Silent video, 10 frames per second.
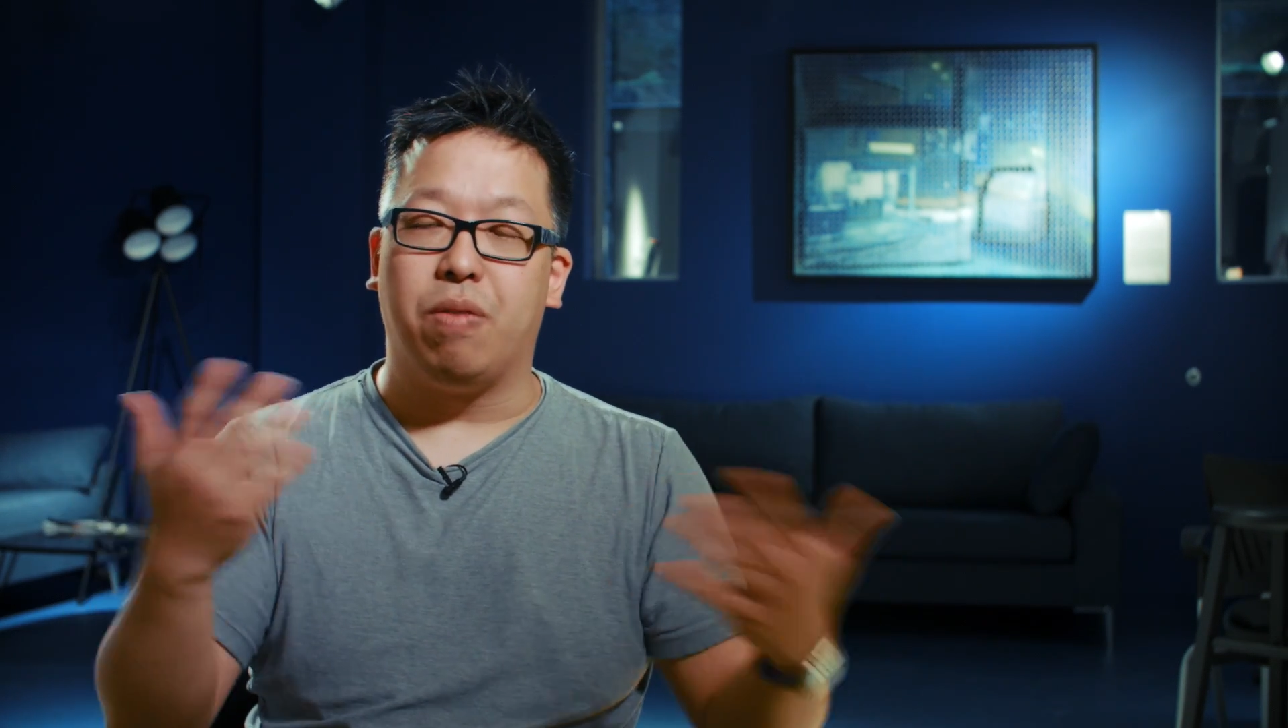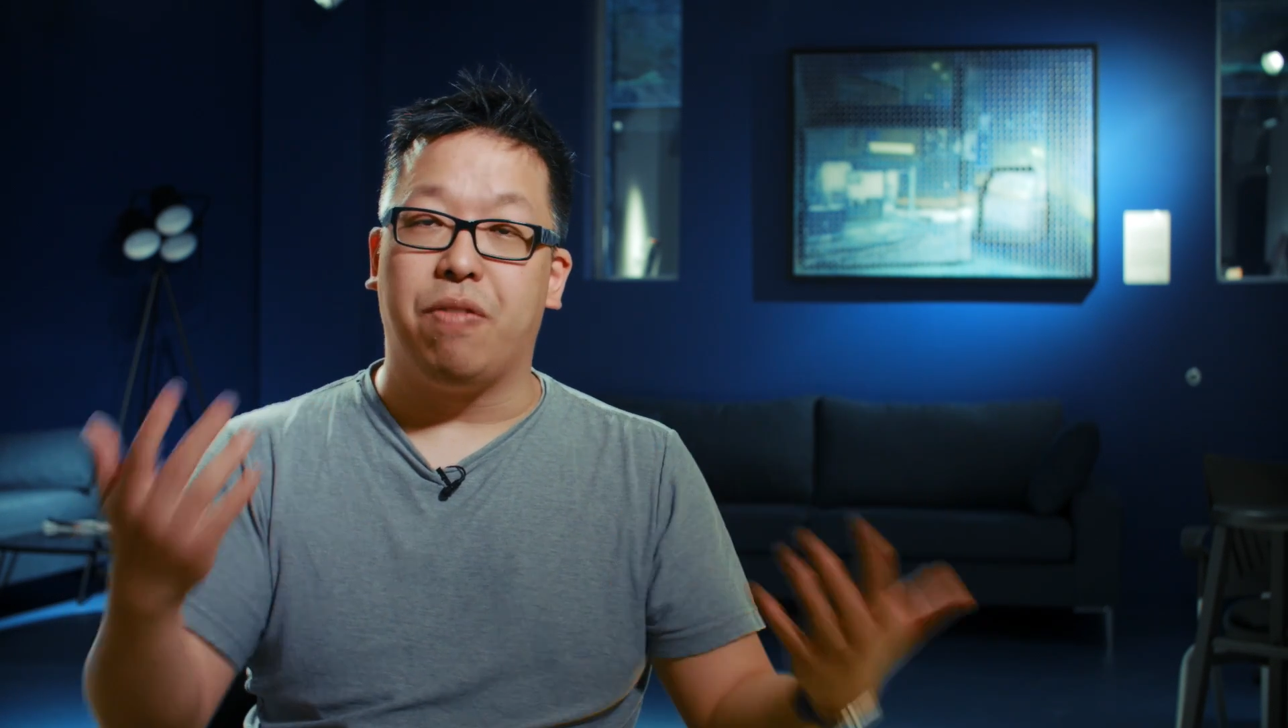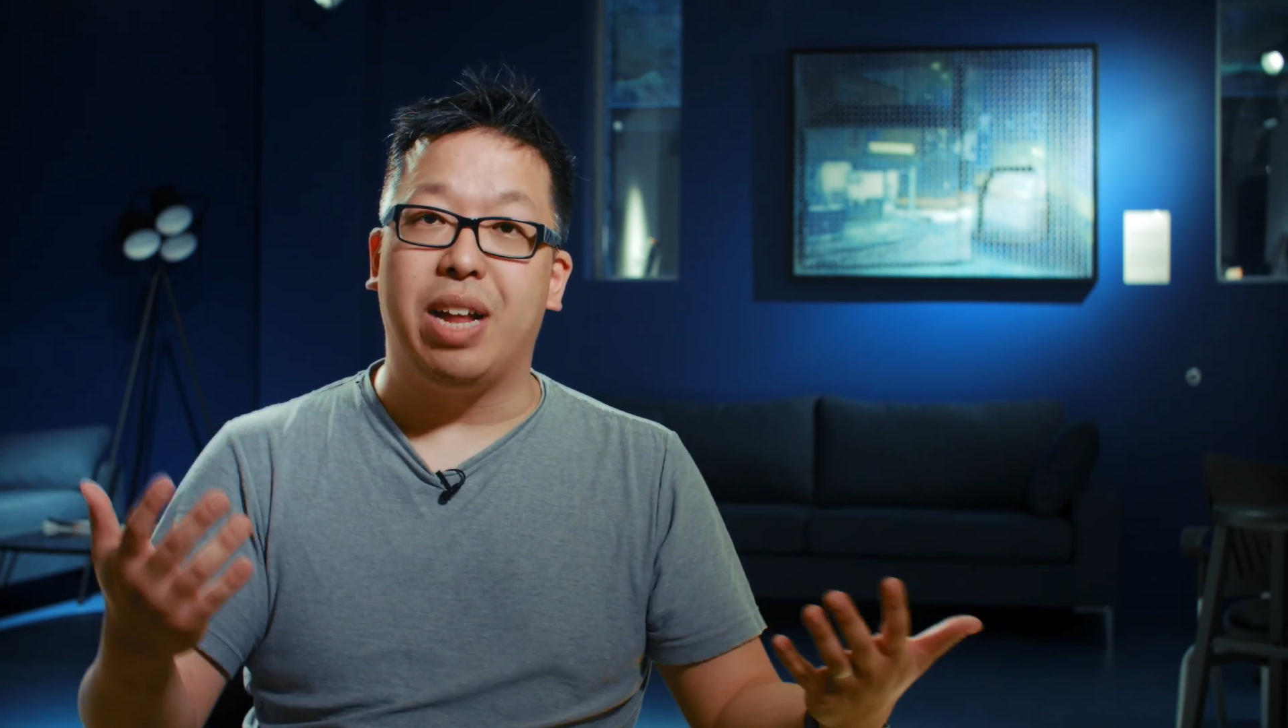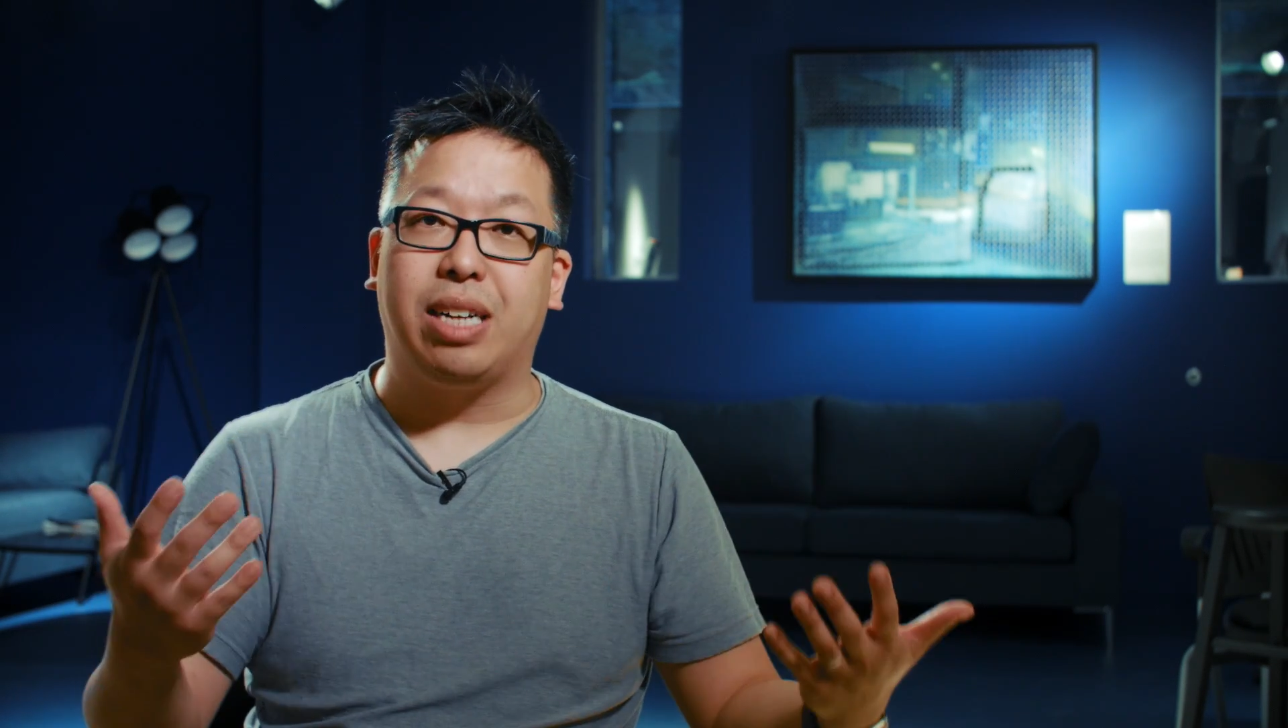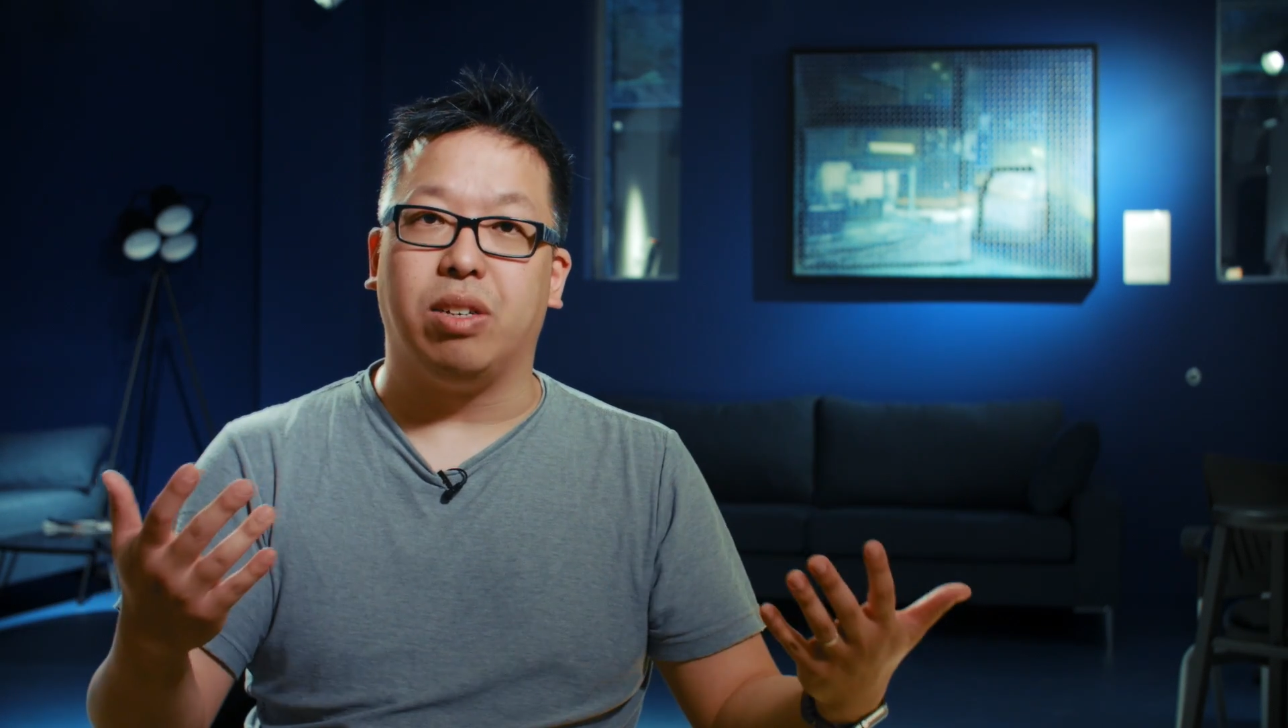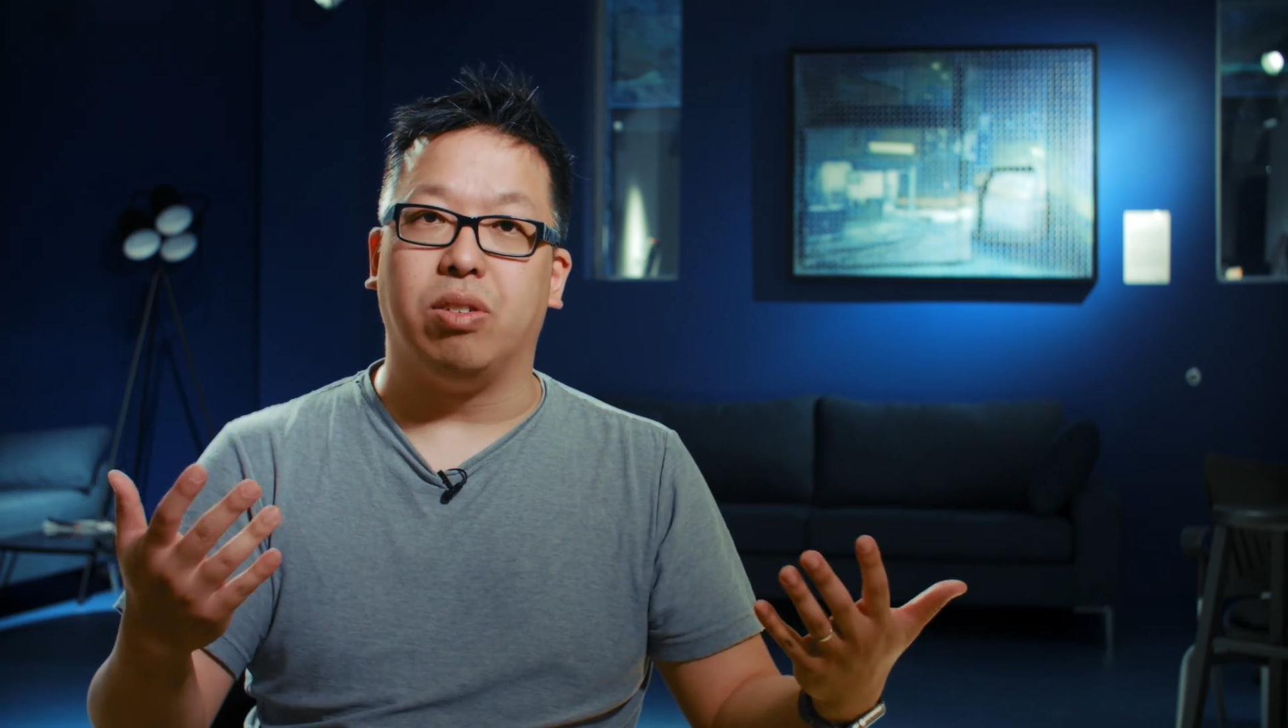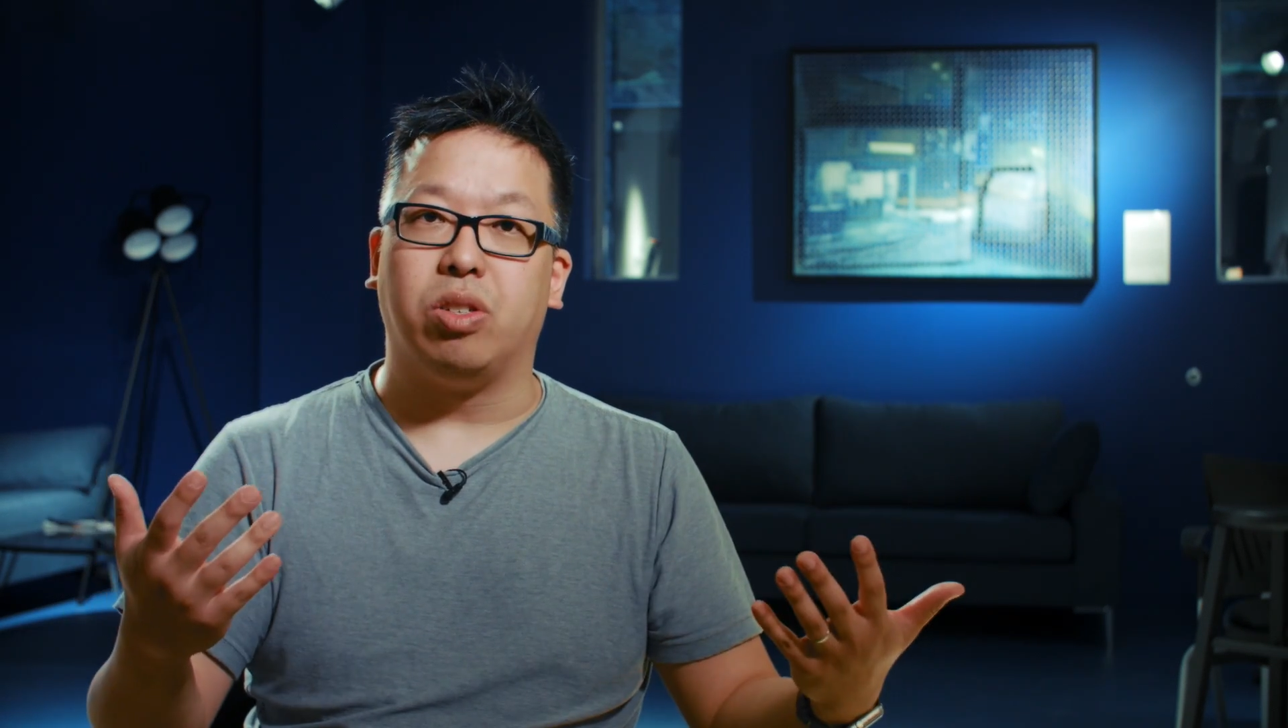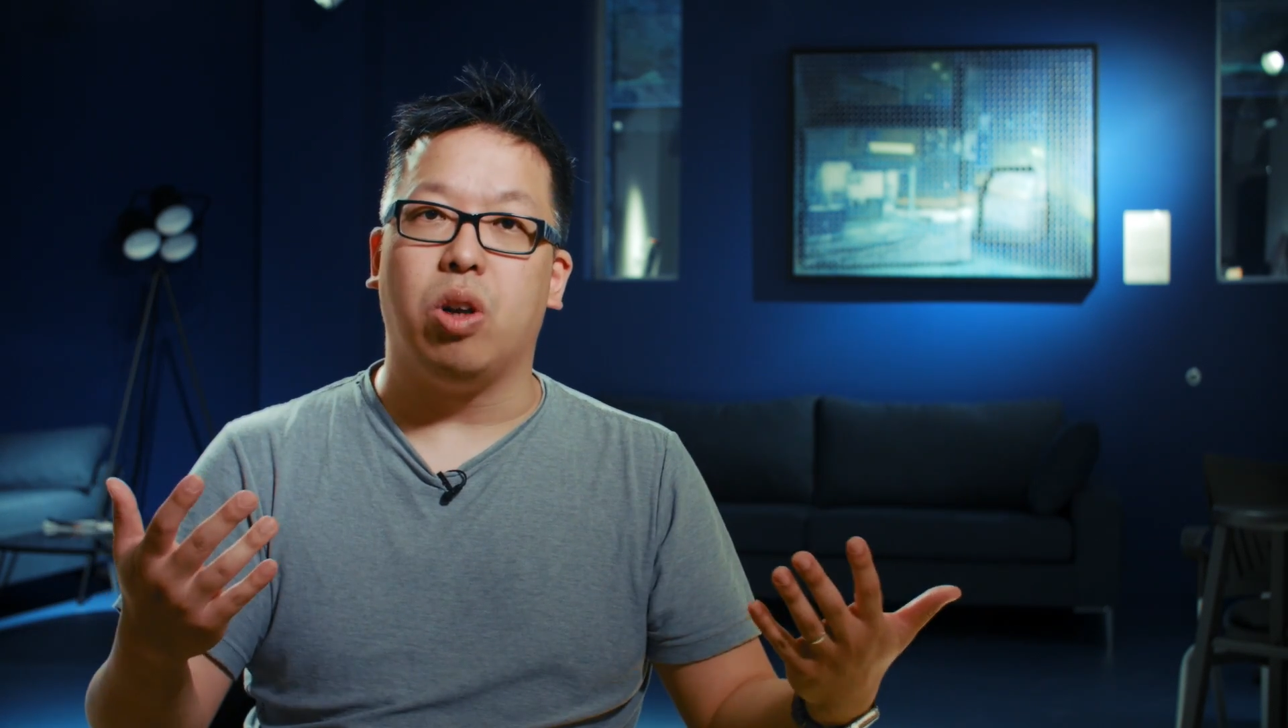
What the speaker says: reflectors.